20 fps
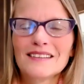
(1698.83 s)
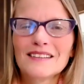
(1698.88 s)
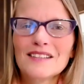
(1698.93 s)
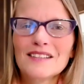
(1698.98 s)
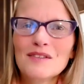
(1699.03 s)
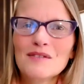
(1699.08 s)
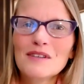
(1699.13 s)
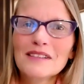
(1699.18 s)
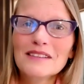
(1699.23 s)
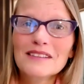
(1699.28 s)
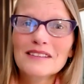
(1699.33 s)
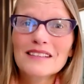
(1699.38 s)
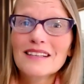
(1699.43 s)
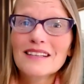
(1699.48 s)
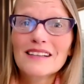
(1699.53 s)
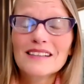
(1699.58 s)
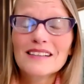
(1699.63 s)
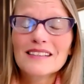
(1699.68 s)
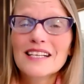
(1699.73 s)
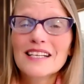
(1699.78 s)
So what's
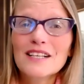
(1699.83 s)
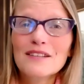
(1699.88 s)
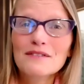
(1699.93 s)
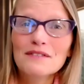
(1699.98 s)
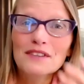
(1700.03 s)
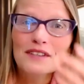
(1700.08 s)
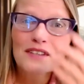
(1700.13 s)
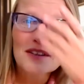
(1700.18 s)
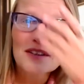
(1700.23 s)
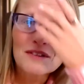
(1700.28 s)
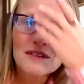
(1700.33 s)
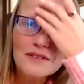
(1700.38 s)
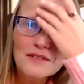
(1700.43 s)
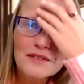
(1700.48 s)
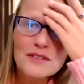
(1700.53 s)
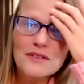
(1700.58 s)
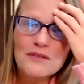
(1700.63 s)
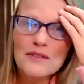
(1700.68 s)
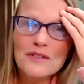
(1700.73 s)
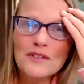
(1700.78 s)
it going to take for you
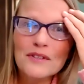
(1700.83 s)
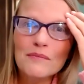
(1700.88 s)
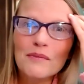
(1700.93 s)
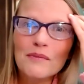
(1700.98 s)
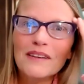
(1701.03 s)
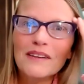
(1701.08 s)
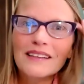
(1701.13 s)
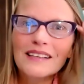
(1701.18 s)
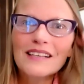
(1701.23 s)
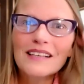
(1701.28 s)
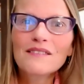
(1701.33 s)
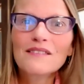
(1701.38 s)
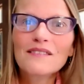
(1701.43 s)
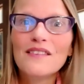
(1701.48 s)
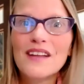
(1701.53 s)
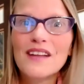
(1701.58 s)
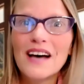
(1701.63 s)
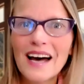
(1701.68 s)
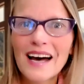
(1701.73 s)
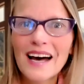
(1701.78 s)
to choose to
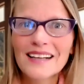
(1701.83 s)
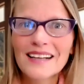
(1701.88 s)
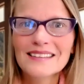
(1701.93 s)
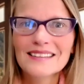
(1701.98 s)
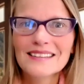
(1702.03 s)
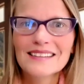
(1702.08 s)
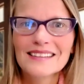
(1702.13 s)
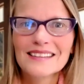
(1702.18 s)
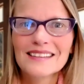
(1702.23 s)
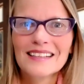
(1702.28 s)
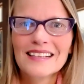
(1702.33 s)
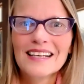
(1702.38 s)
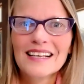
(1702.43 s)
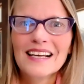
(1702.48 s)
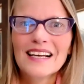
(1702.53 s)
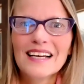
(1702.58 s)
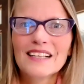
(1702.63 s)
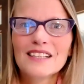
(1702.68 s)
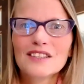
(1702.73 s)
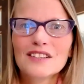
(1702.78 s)
believe that
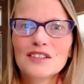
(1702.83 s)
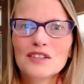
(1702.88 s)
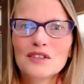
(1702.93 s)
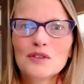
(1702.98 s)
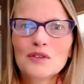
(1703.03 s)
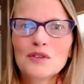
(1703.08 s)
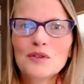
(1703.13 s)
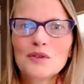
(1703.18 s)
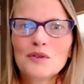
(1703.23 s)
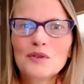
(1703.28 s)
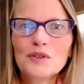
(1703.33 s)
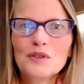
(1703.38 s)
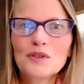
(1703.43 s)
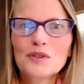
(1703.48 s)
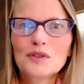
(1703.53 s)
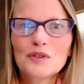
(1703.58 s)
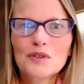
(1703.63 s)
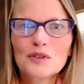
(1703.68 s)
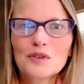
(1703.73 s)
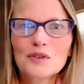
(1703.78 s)
and
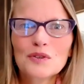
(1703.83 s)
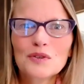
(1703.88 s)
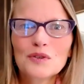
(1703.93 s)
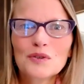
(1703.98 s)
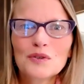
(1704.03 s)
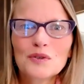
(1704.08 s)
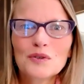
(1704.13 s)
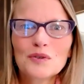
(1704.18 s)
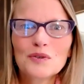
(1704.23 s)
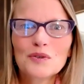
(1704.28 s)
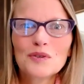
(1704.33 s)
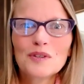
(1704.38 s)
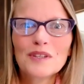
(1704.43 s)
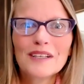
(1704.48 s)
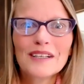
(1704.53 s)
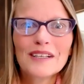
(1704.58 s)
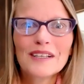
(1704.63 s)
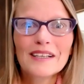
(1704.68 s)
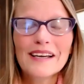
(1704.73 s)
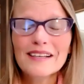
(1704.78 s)
choose to
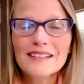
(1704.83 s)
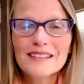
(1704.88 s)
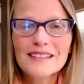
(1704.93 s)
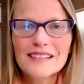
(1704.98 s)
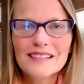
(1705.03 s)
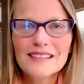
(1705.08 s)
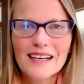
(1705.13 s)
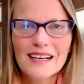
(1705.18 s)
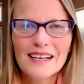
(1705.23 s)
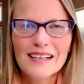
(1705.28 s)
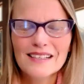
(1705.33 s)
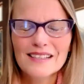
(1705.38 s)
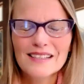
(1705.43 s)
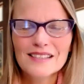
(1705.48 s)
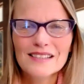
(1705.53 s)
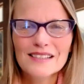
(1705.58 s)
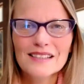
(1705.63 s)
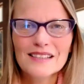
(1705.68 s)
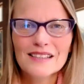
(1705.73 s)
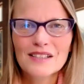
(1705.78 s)

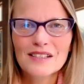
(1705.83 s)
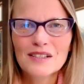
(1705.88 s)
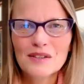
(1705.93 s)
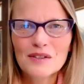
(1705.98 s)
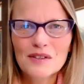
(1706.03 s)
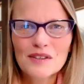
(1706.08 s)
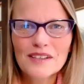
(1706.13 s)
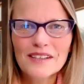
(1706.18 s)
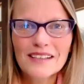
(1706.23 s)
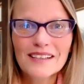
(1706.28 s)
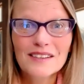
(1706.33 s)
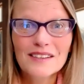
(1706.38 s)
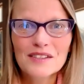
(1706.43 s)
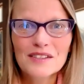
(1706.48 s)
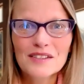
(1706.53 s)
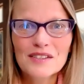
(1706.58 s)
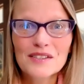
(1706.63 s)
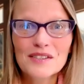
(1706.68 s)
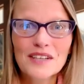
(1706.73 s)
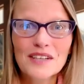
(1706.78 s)
exercise your
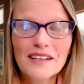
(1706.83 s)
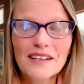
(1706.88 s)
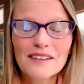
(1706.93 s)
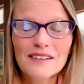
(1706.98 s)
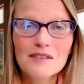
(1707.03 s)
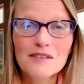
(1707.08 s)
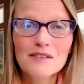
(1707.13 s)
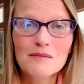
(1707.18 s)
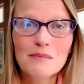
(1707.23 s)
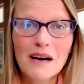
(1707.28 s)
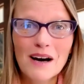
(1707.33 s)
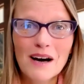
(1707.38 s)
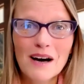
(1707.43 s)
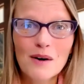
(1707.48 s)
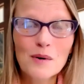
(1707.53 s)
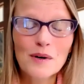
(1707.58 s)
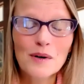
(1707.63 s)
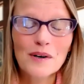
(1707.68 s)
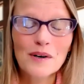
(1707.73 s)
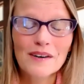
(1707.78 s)
inner strength and
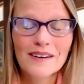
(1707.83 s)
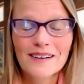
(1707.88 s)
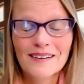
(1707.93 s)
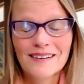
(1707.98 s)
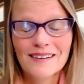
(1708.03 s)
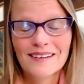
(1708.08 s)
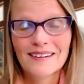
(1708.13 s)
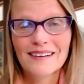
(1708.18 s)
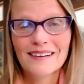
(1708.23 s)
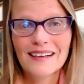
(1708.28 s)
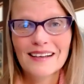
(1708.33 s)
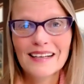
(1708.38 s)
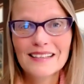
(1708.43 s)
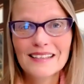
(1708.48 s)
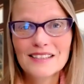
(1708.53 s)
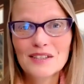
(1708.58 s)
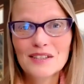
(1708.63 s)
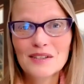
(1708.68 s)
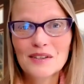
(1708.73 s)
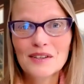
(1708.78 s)
power
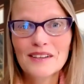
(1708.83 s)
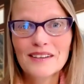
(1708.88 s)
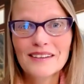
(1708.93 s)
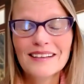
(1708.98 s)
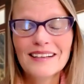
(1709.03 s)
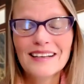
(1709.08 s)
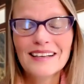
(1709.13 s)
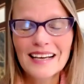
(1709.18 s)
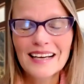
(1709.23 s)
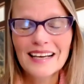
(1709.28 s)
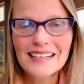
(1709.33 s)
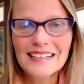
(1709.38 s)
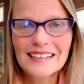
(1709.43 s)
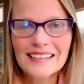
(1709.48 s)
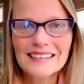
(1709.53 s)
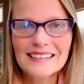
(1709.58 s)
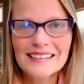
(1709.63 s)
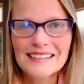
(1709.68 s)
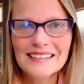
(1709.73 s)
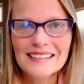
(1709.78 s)
and your
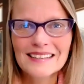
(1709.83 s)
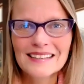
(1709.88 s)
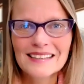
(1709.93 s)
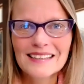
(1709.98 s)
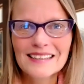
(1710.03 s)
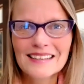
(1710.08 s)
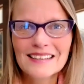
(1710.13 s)
light